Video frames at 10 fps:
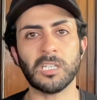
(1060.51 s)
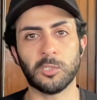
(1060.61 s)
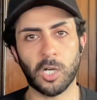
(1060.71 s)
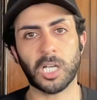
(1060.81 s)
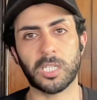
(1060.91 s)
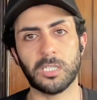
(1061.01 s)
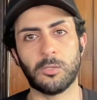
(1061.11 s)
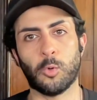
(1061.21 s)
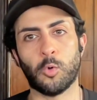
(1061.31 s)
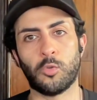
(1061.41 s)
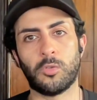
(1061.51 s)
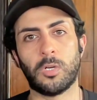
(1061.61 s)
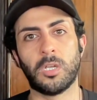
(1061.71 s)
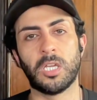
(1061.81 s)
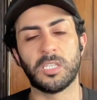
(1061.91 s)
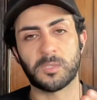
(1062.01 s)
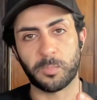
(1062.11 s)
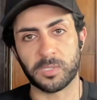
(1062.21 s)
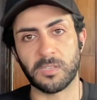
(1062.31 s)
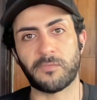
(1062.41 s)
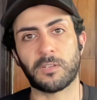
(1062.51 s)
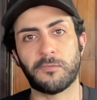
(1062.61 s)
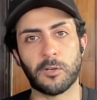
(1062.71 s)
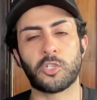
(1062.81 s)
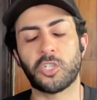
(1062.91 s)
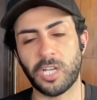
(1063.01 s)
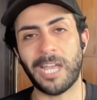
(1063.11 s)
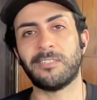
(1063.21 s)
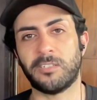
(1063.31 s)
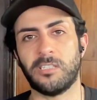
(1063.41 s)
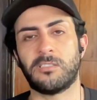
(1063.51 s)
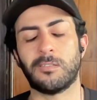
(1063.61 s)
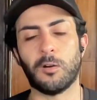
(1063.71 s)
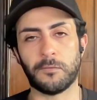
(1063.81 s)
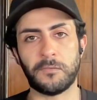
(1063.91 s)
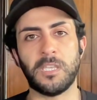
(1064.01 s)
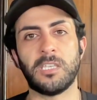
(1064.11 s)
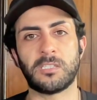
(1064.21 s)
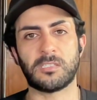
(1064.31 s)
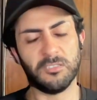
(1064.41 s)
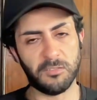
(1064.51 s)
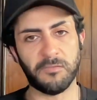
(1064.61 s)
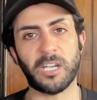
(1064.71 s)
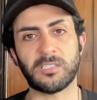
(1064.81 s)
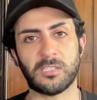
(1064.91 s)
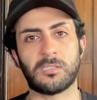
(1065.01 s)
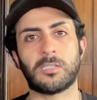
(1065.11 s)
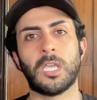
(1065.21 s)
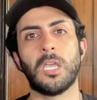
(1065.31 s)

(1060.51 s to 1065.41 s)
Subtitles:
locking or specific functionalities of these devices